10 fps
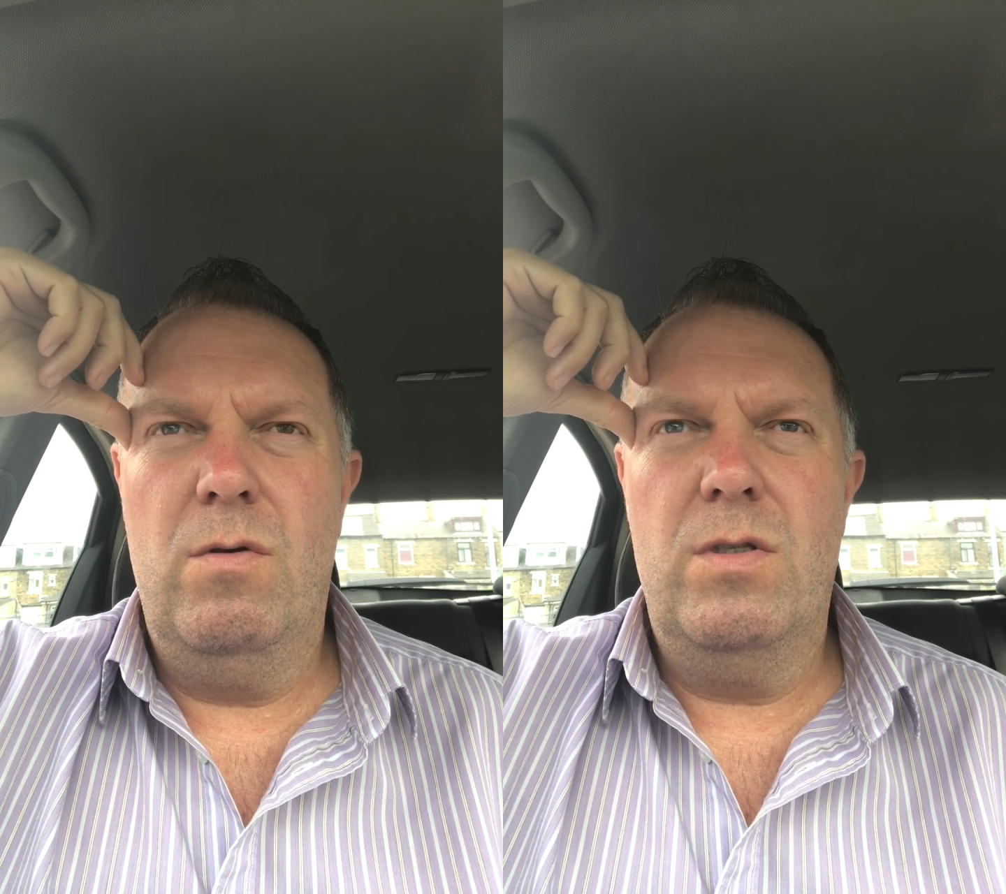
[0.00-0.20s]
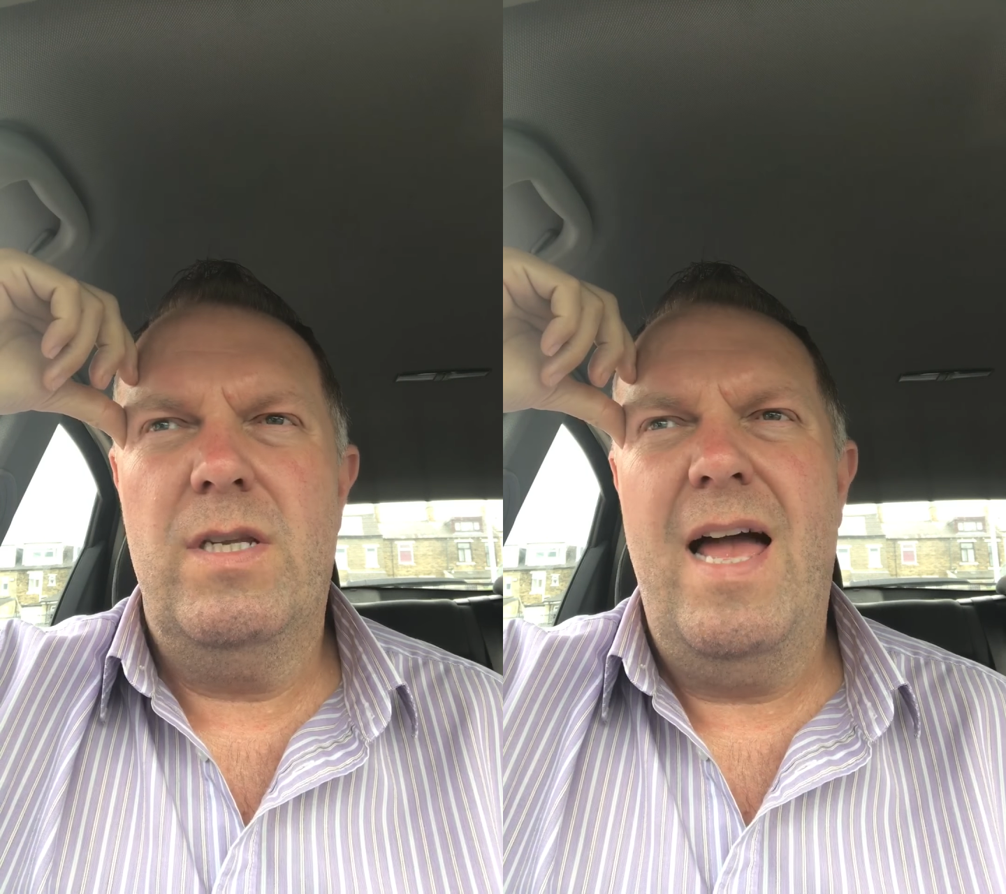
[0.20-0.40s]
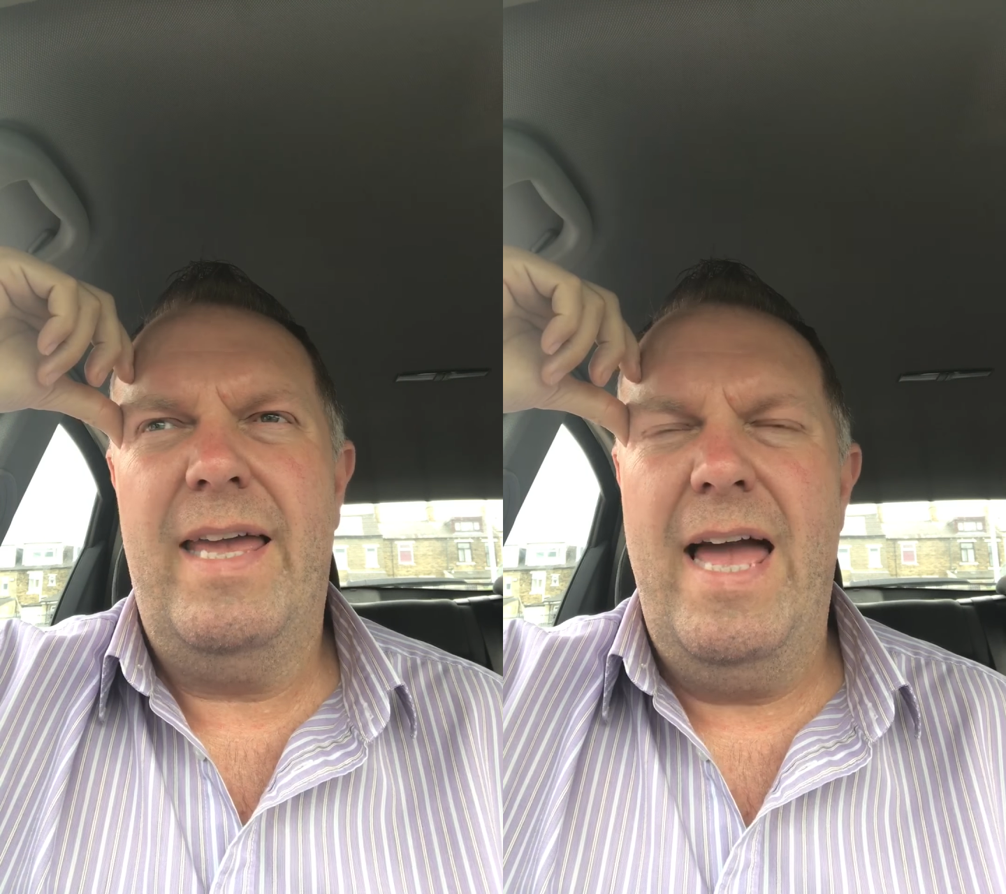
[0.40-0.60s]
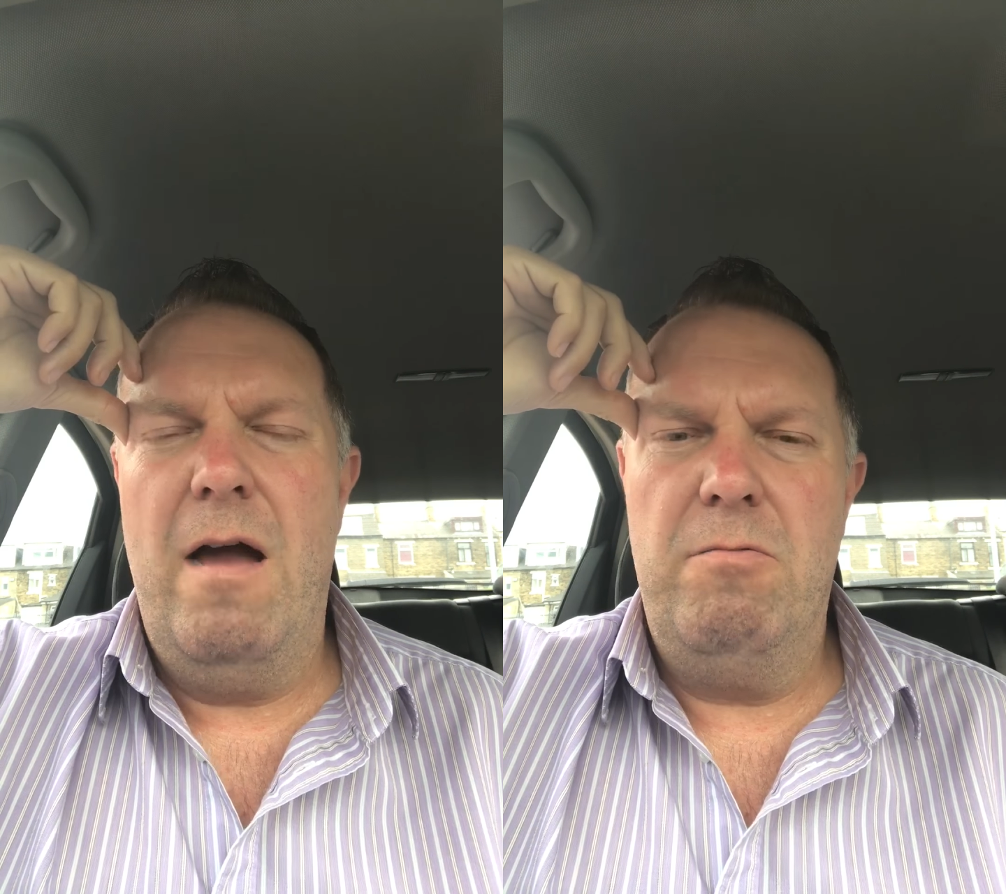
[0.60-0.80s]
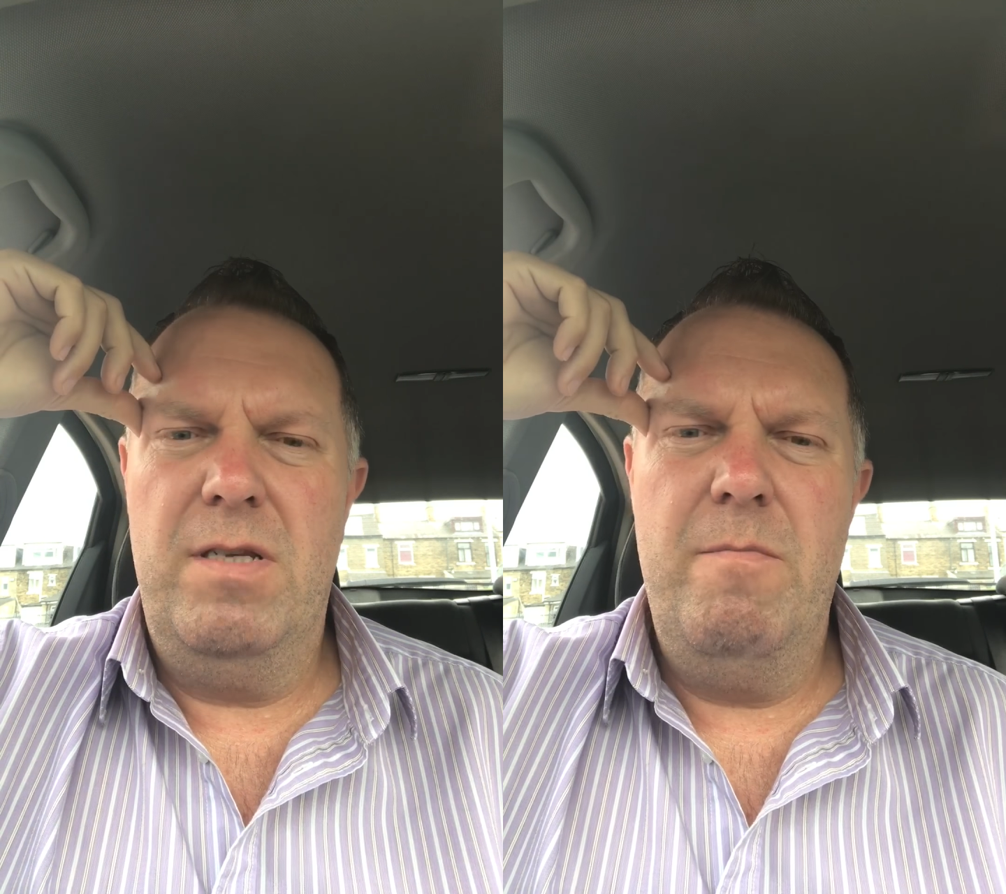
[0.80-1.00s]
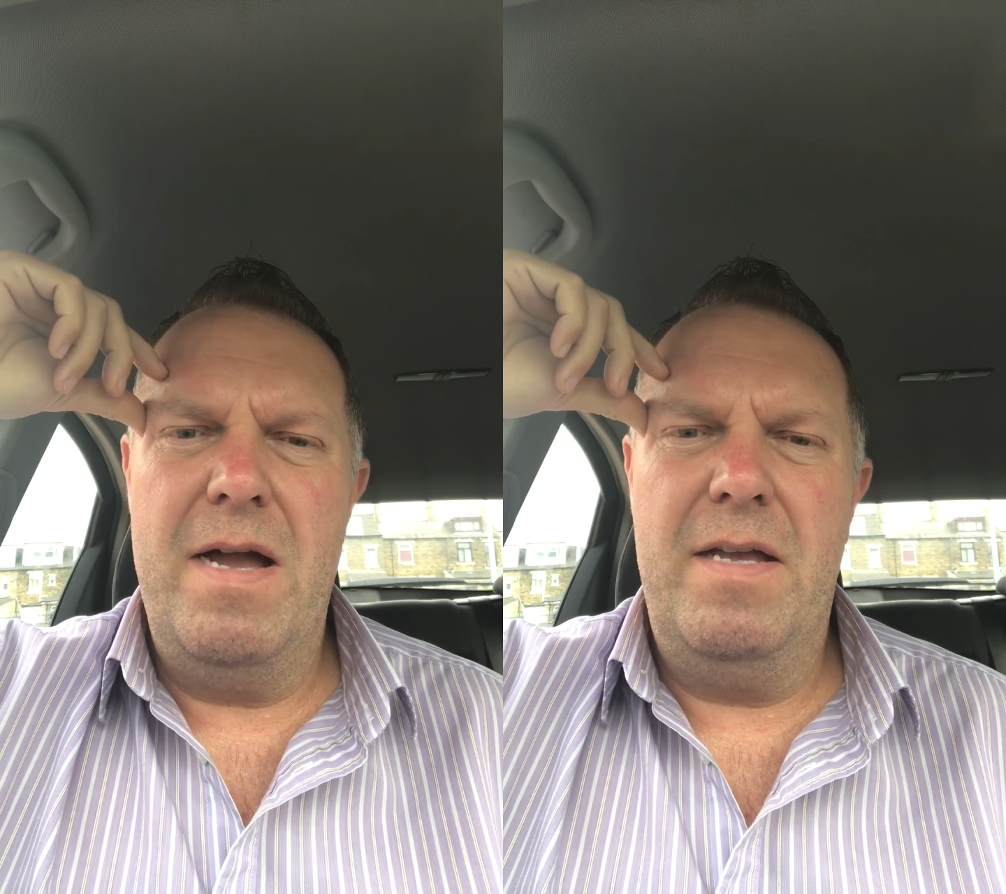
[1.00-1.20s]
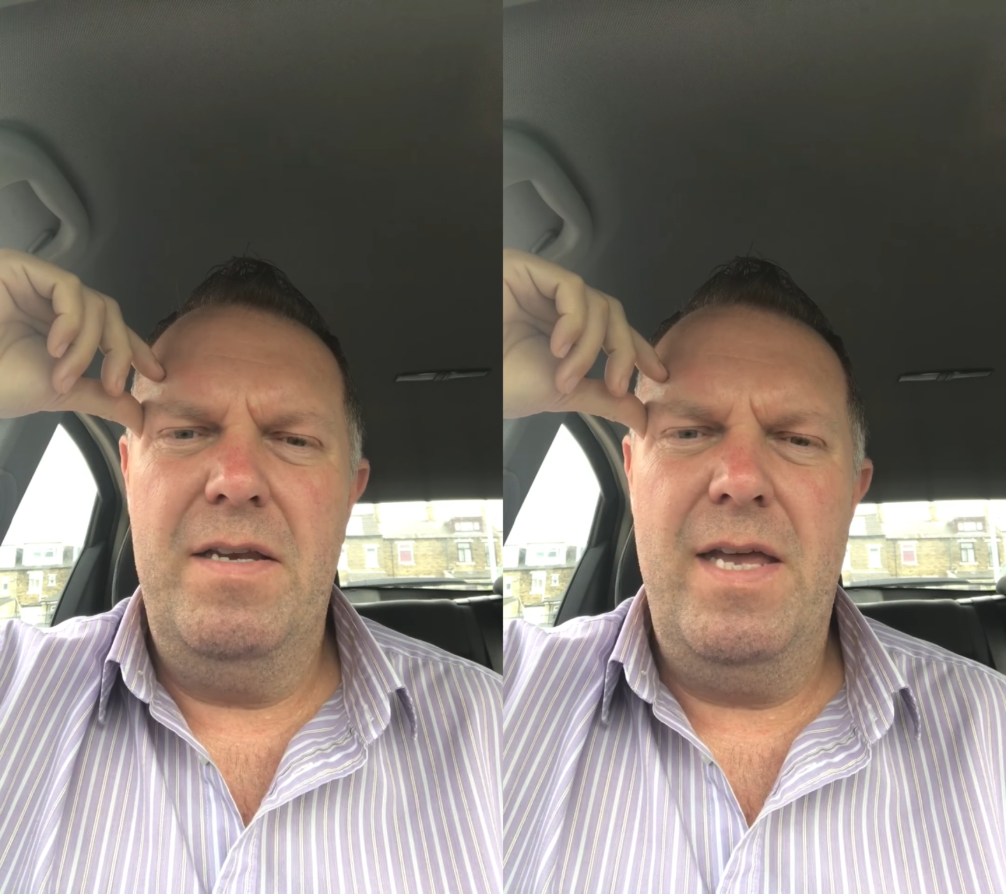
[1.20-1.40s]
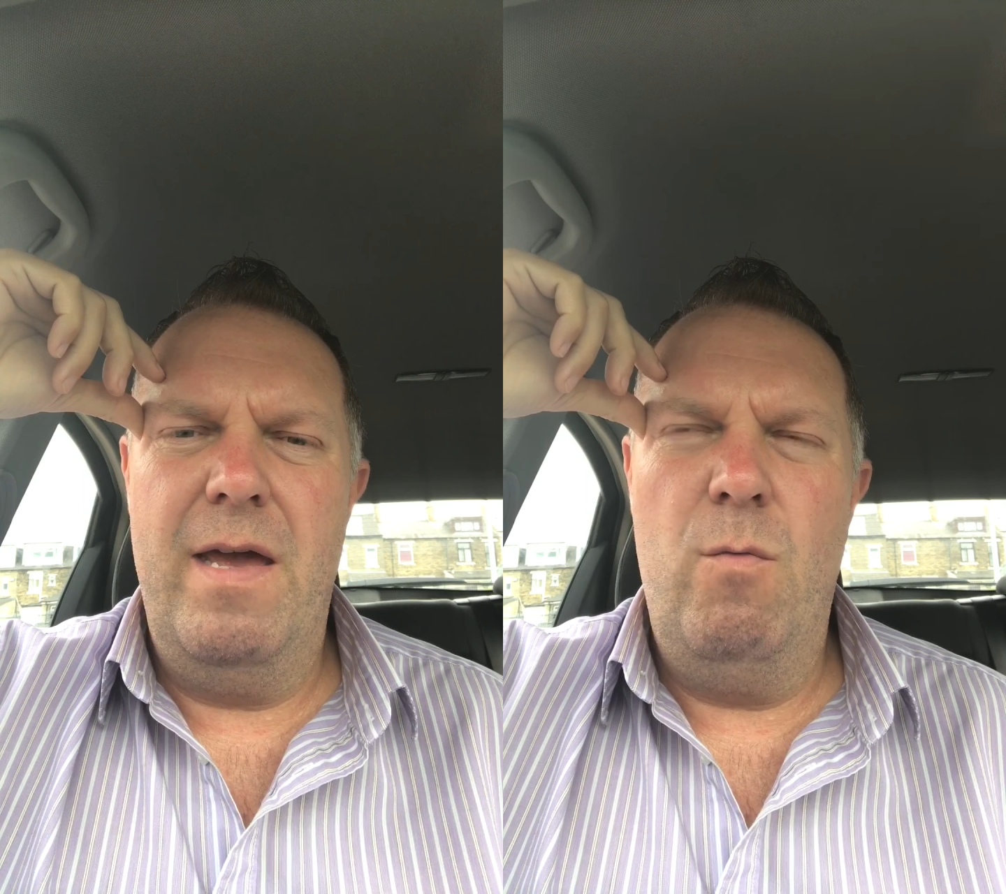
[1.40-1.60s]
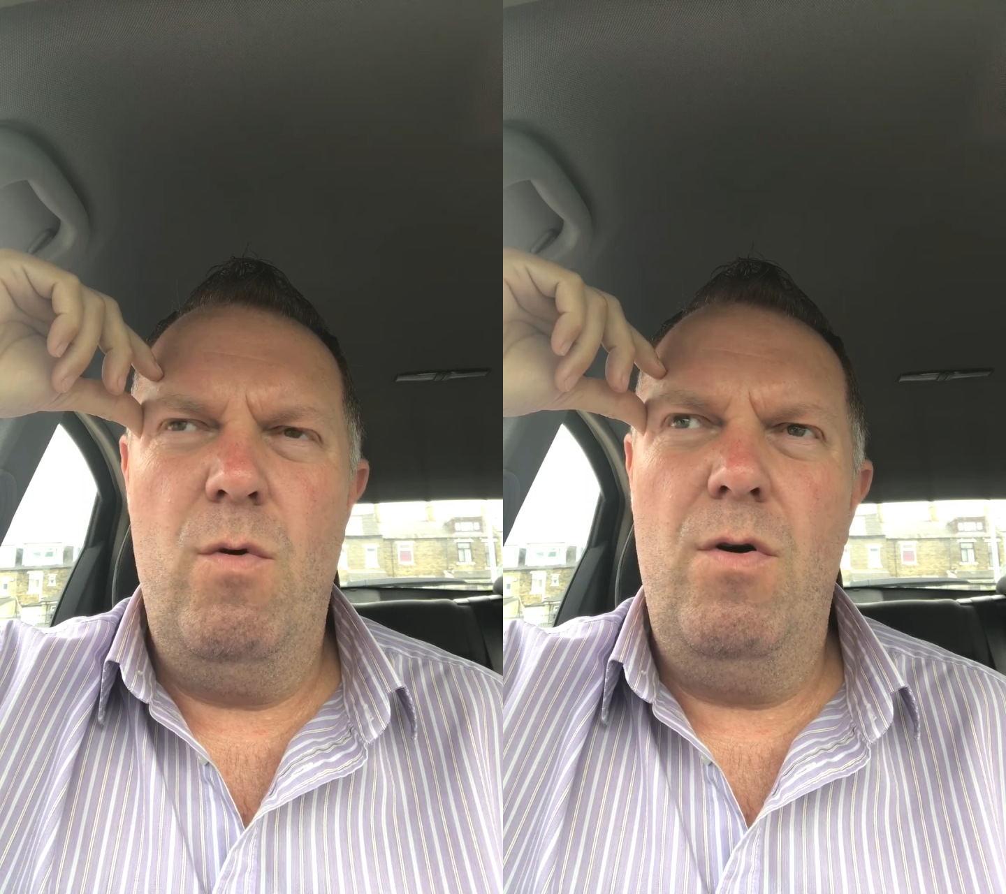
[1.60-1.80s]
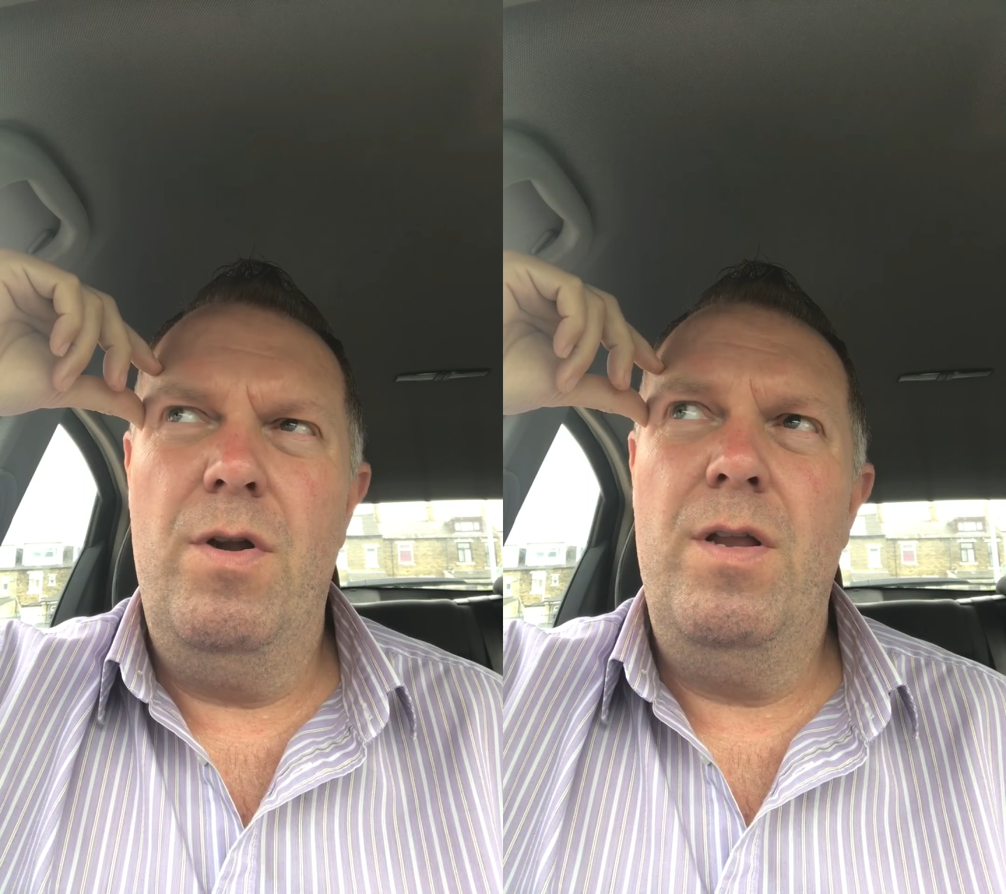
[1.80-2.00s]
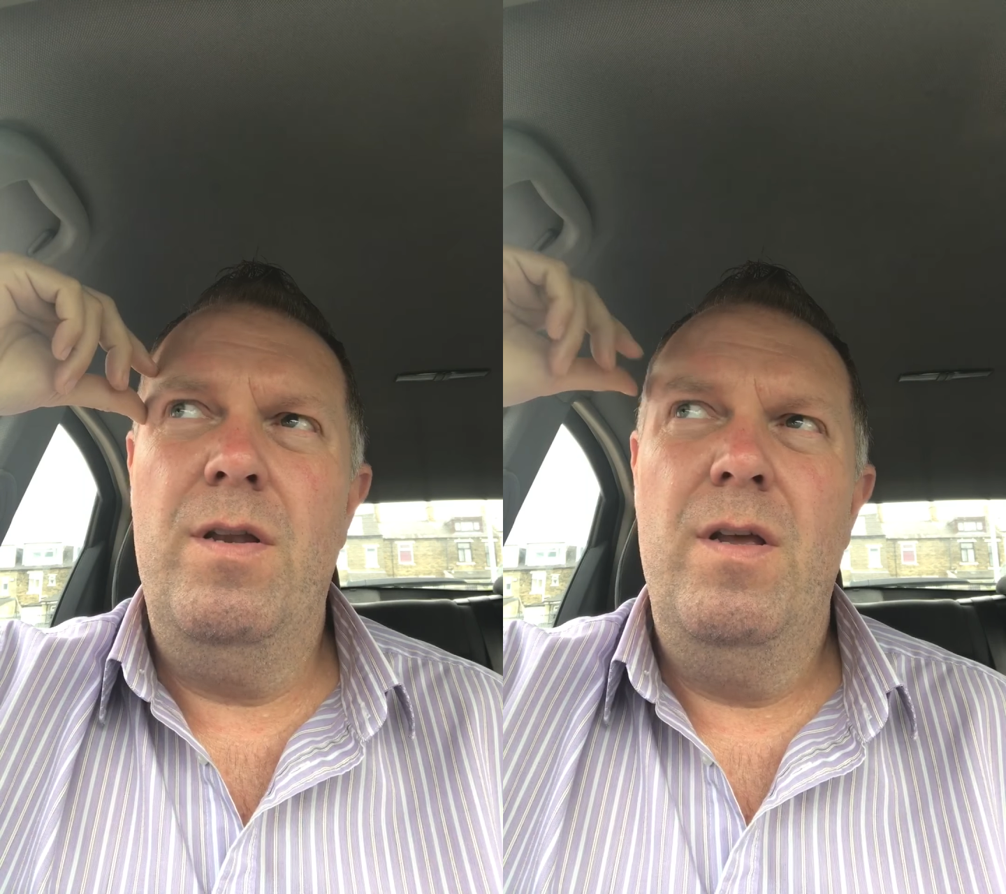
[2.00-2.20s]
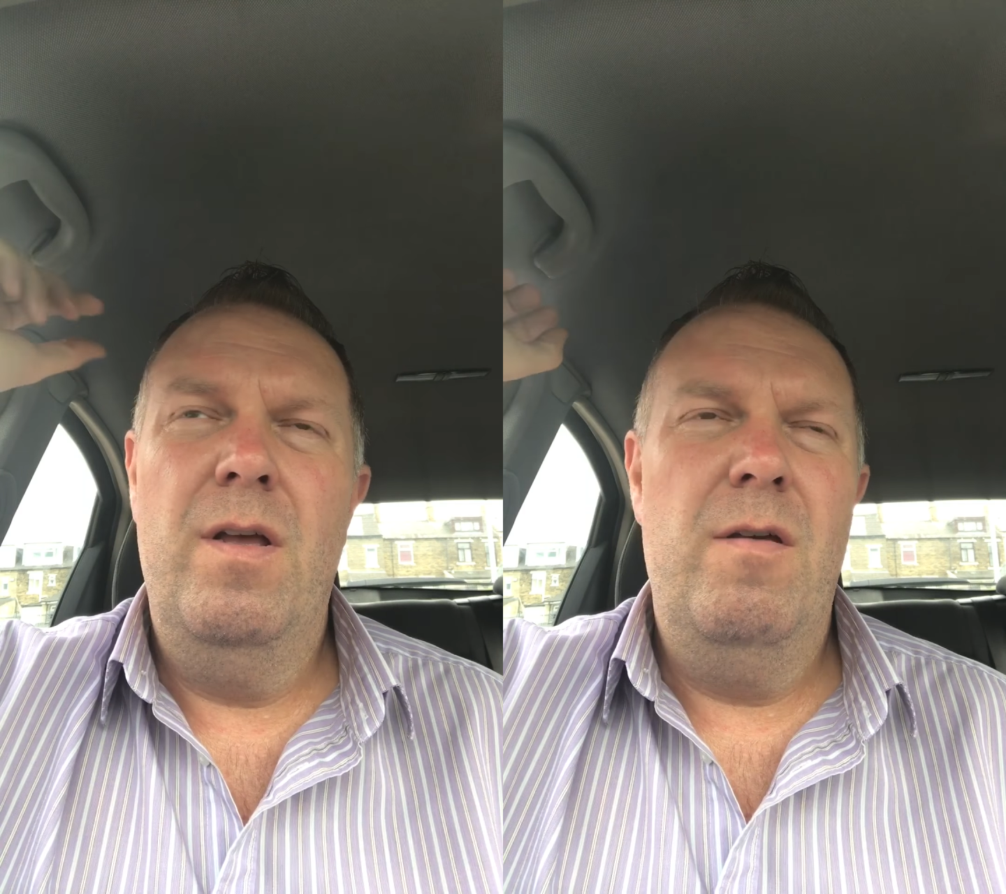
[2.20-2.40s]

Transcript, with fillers: start counting back at day one and